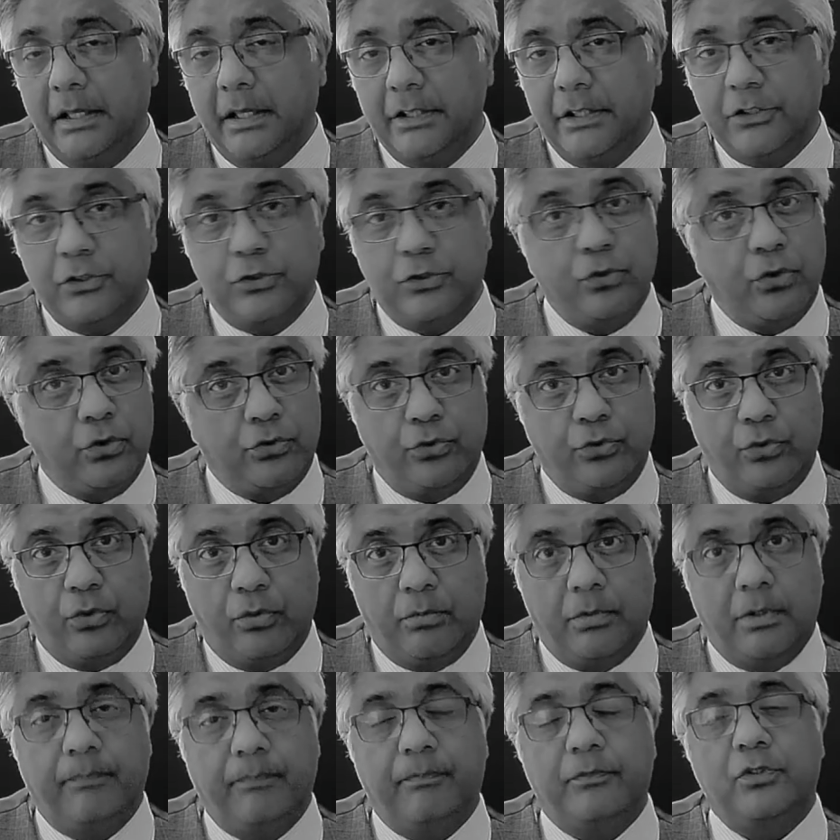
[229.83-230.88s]
is not
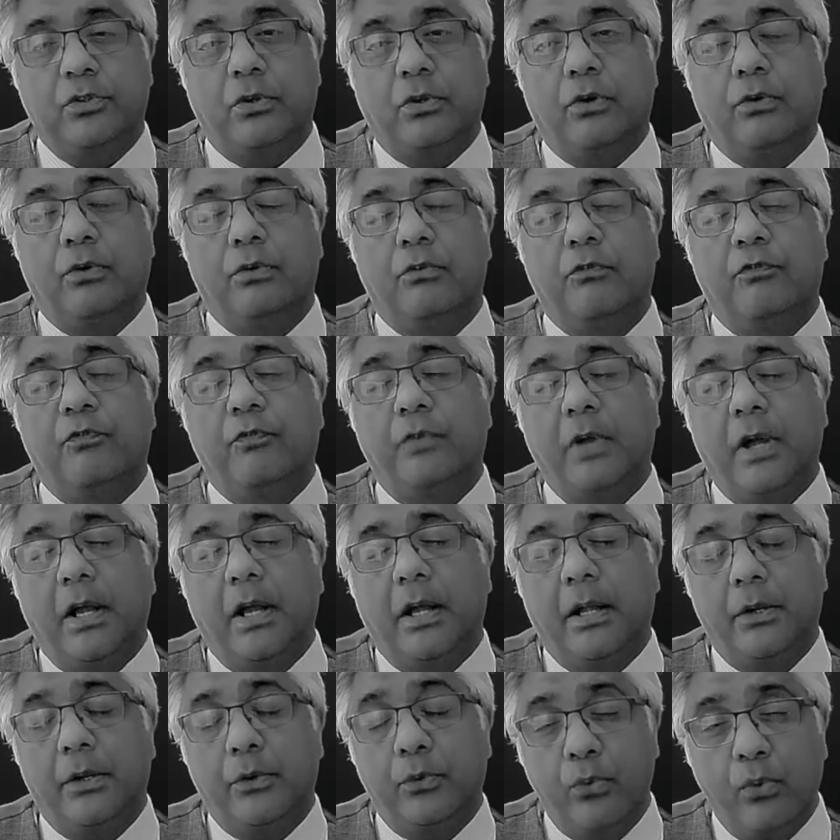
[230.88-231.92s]
normal. So
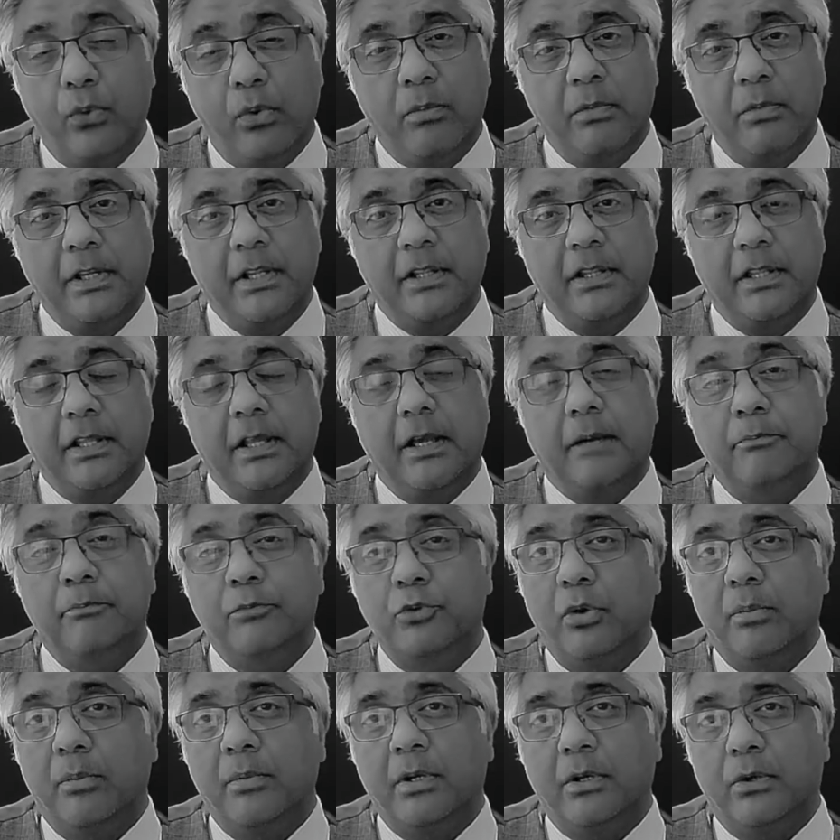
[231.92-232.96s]
normally the
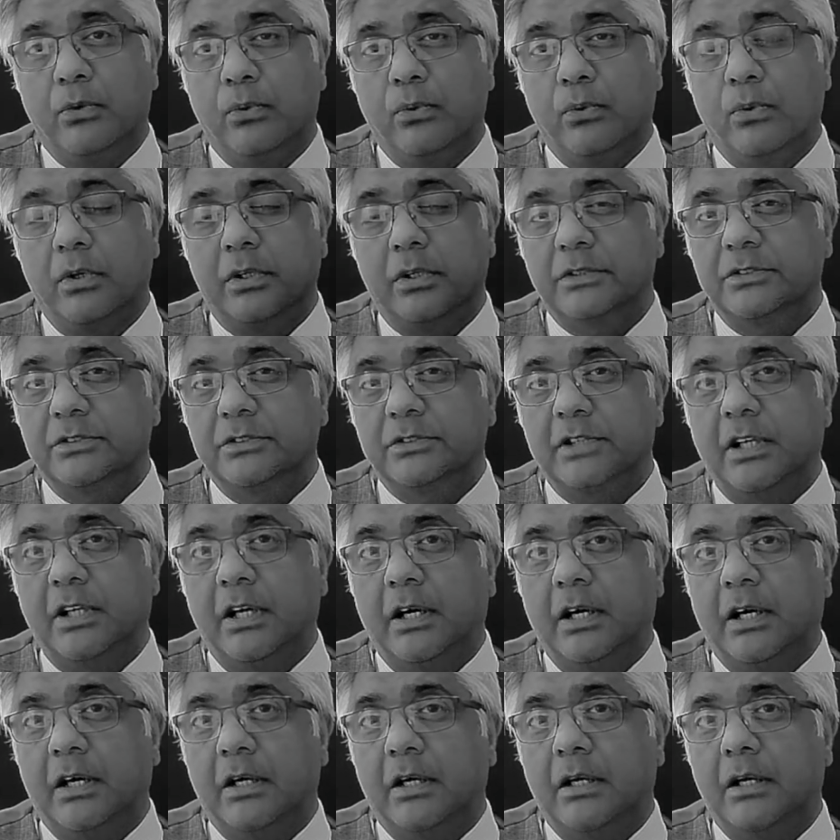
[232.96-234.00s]
abdominal organs
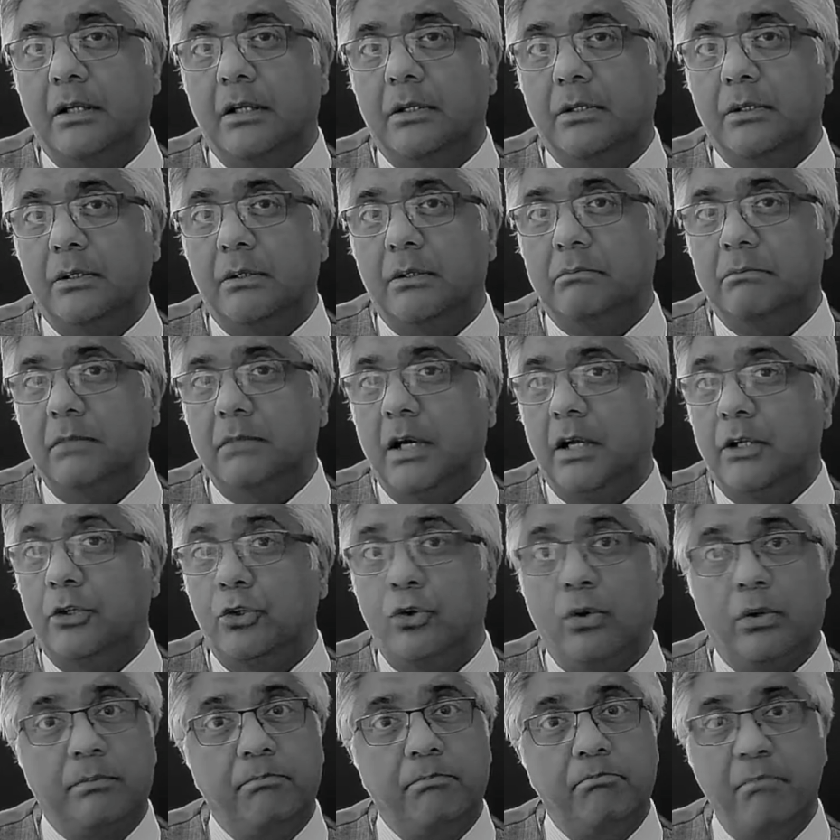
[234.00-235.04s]
are
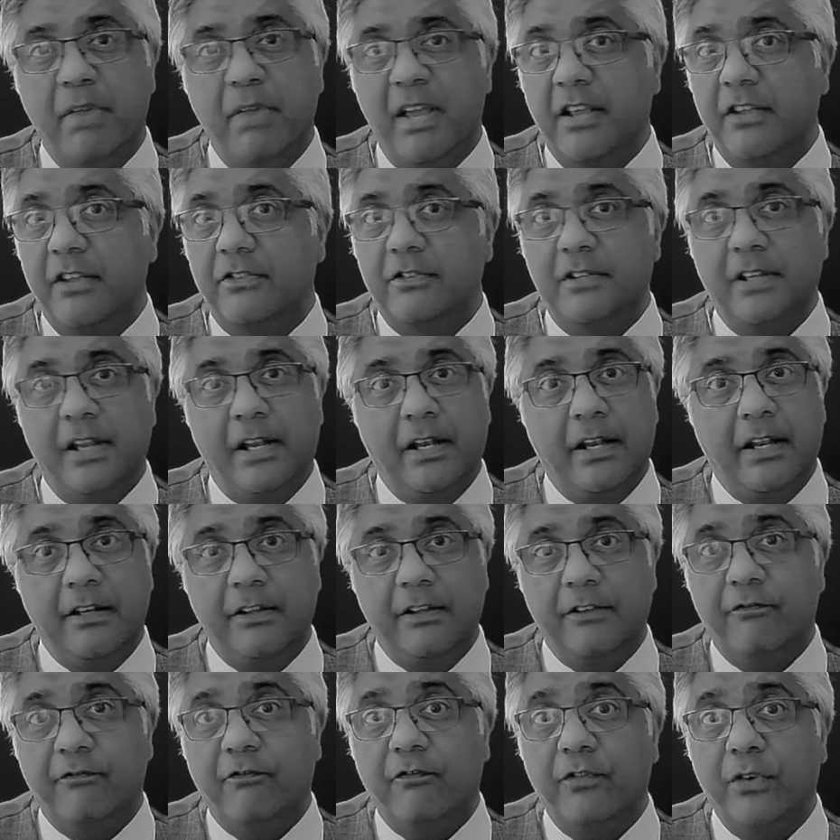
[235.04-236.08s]
not bathed in
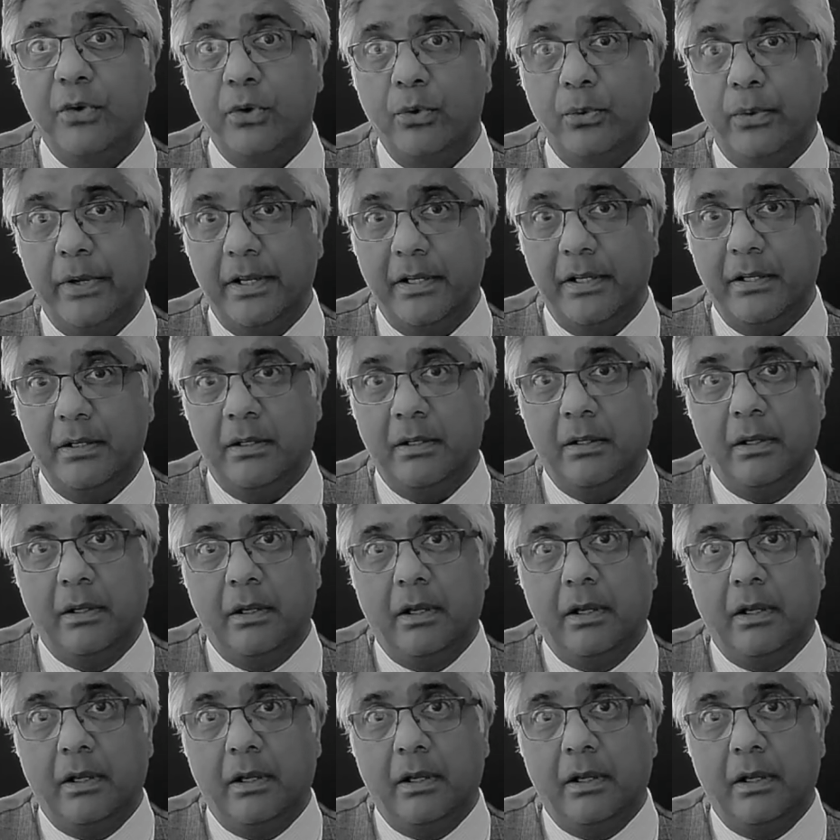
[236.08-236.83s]
any fluid.